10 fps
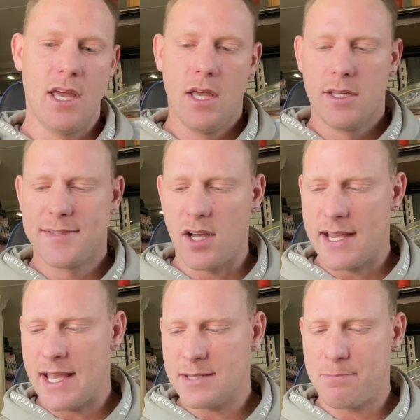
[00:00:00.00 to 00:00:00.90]
So I
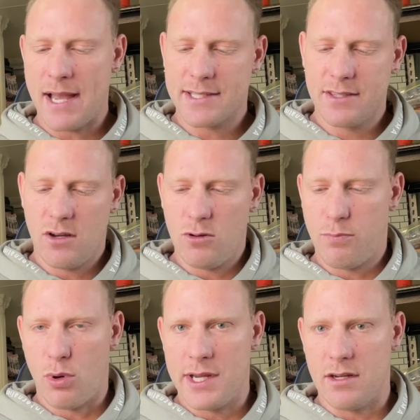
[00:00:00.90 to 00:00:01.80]
guess back to the whole
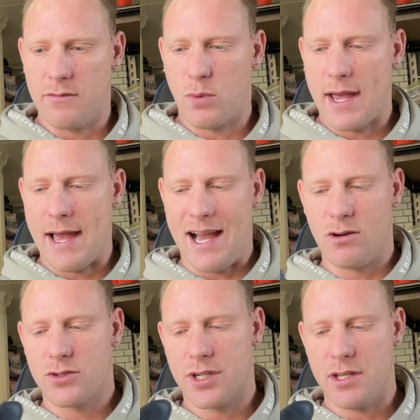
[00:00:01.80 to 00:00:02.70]
point of where
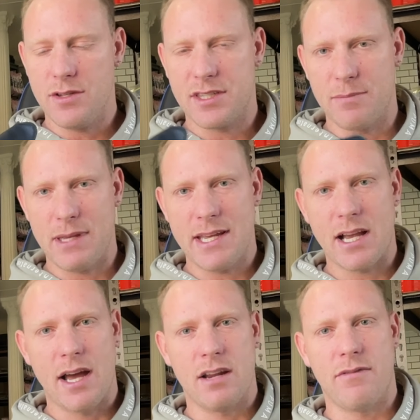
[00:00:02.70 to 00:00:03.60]
Altra used to be
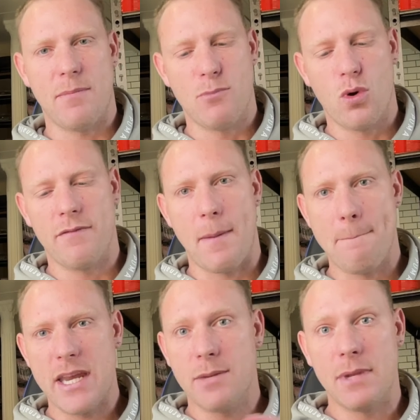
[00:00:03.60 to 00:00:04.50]
kind of a more of a
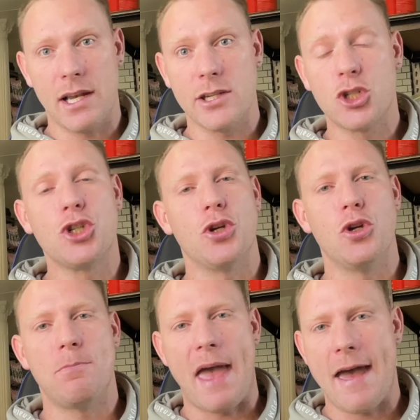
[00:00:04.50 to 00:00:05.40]
minimalist
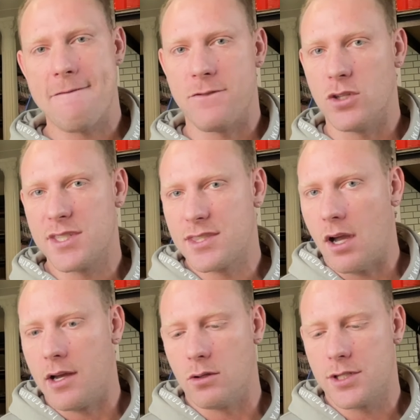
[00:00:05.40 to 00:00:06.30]
shoe, barefoot
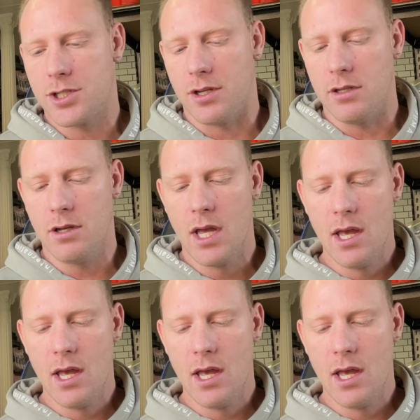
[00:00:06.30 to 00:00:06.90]
style shoe.